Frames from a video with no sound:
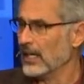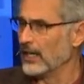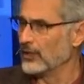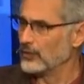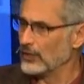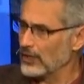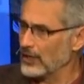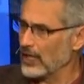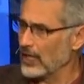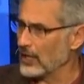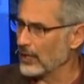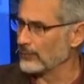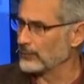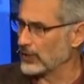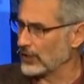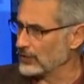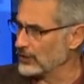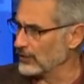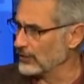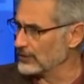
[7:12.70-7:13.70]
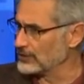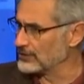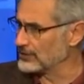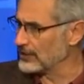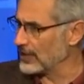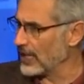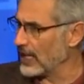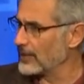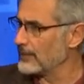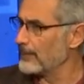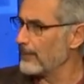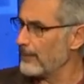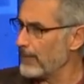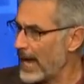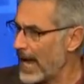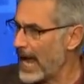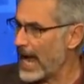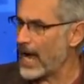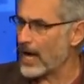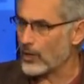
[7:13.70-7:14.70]
And really, all I'm trying to do is
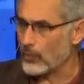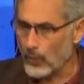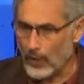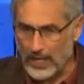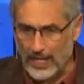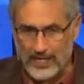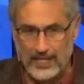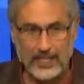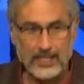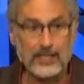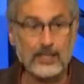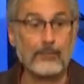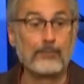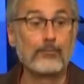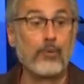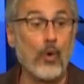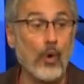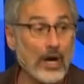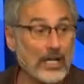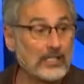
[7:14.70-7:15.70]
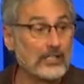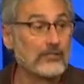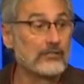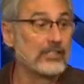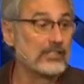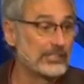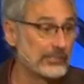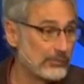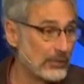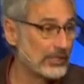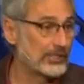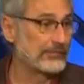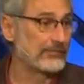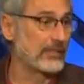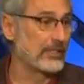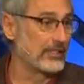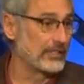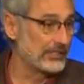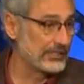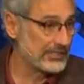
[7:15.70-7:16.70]
unpack what I think the point of this was
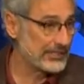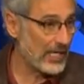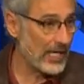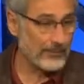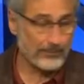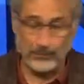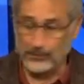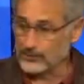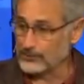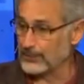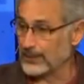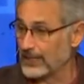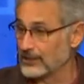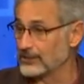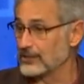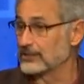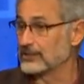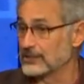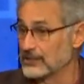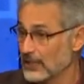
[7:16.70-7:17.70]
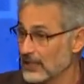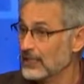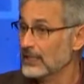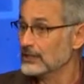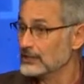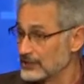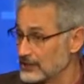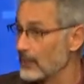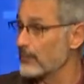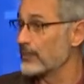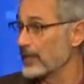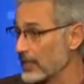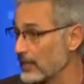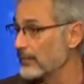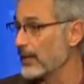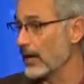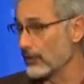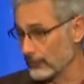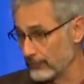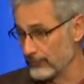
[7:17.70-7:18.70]
for the disciples, because it's something
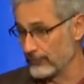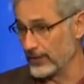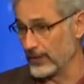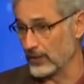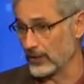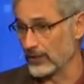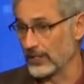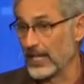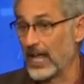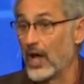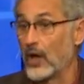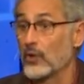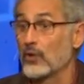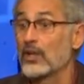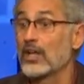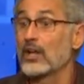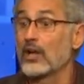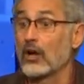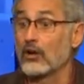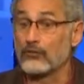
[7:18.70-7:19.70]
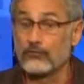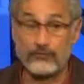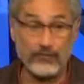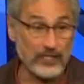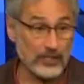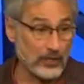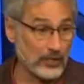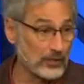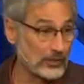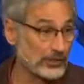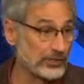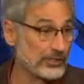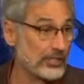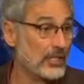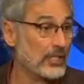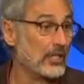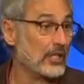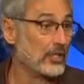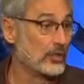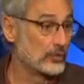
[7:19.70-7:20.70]
about fear and how to get our fears
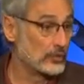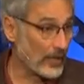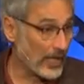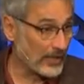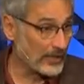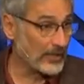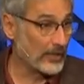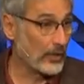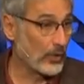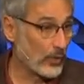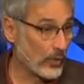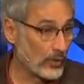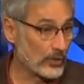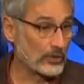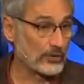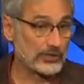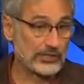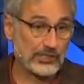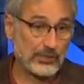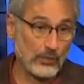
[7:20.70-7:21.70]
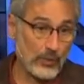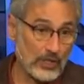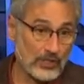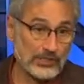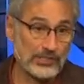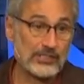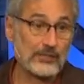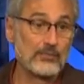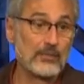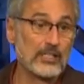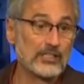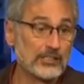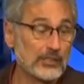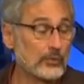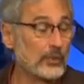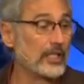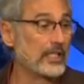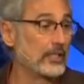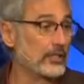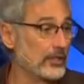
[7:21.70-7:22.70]
rightly ordered. So, what are some things that
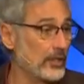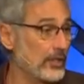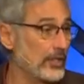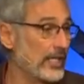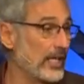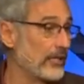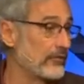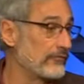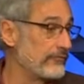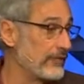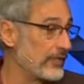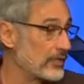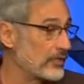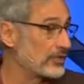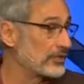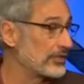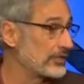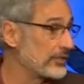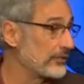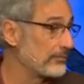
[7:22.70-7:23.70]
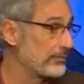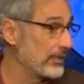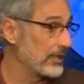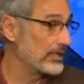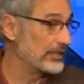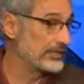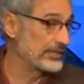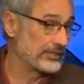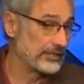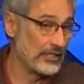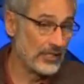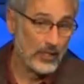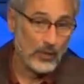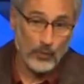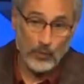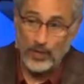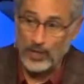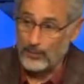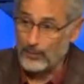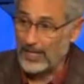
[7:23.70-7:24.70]
we can do to get fears in the place
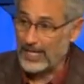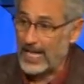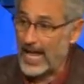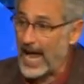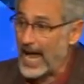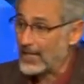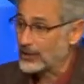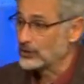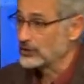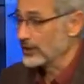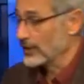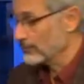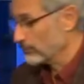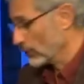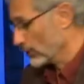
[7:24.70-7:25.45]
where they might actually